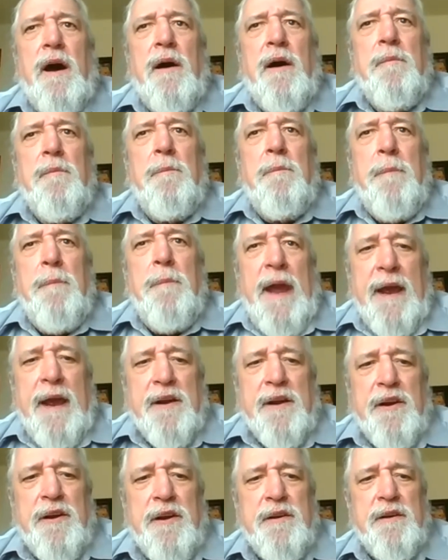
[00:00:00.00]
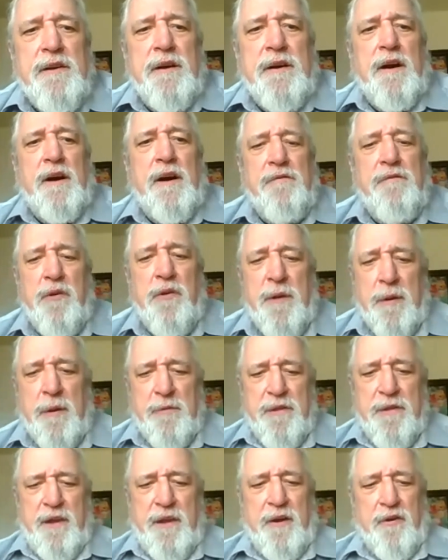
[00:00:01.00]
maker of, you remember
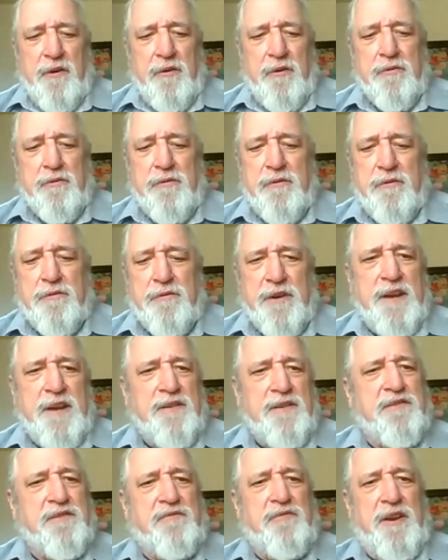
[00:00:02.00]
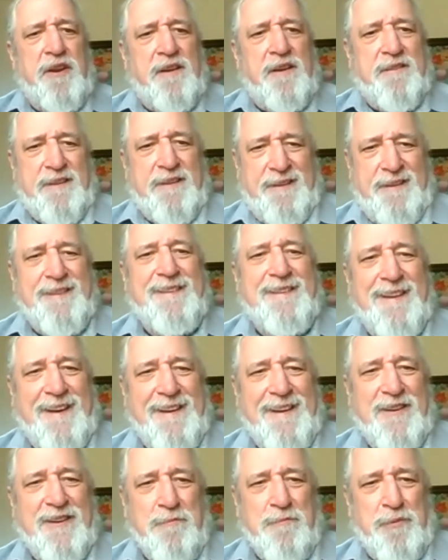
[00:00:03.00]
the old green screens on
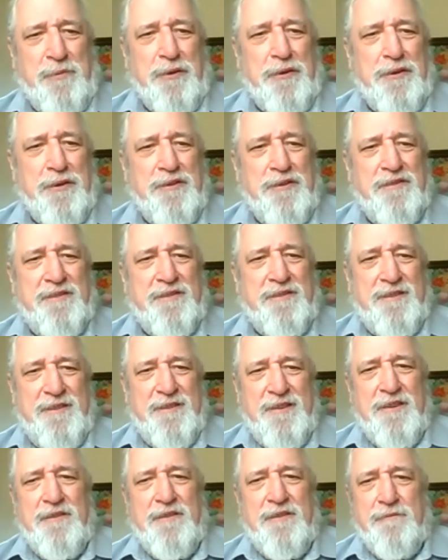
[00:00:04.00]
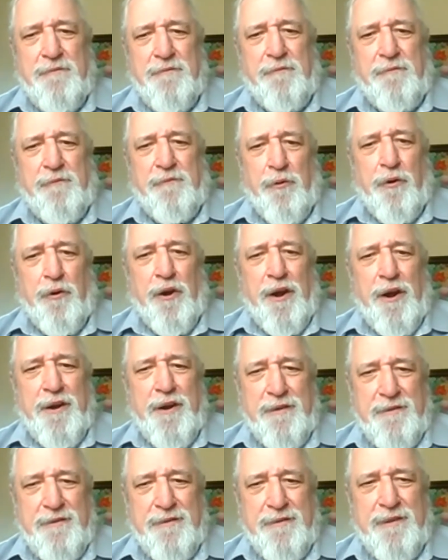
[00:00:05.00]
computers for
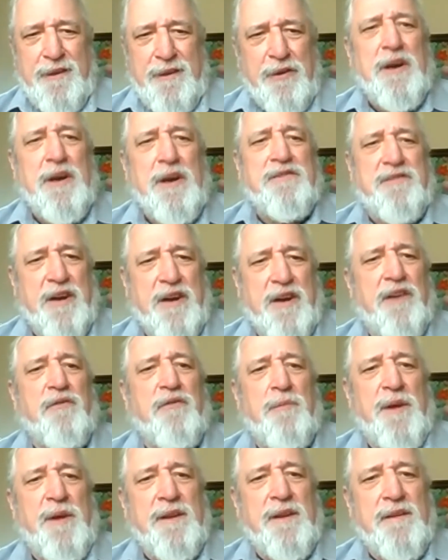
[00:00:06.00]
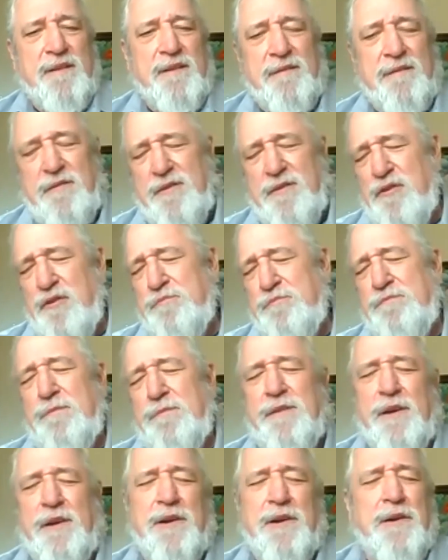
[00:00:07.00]
the US government.
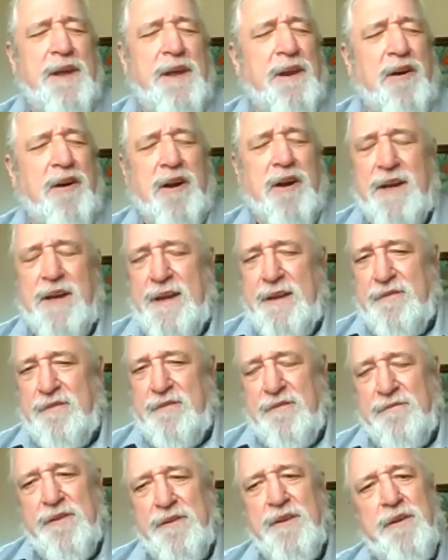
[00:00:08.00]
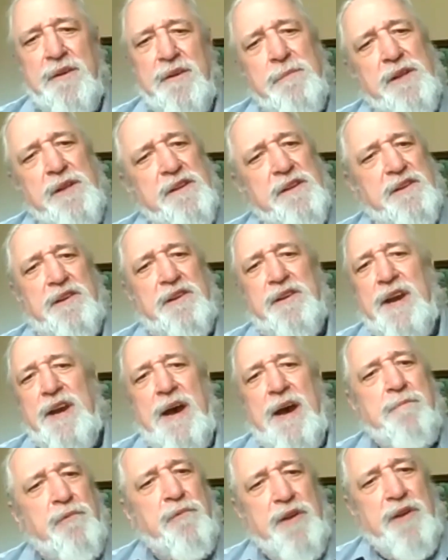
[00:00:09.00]
They're in all kinds of military
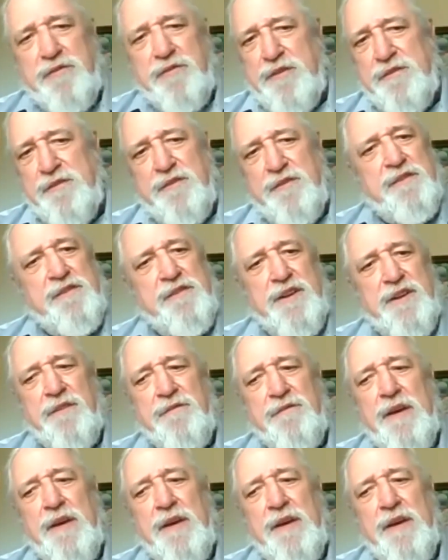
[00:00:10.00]
operations and stuff.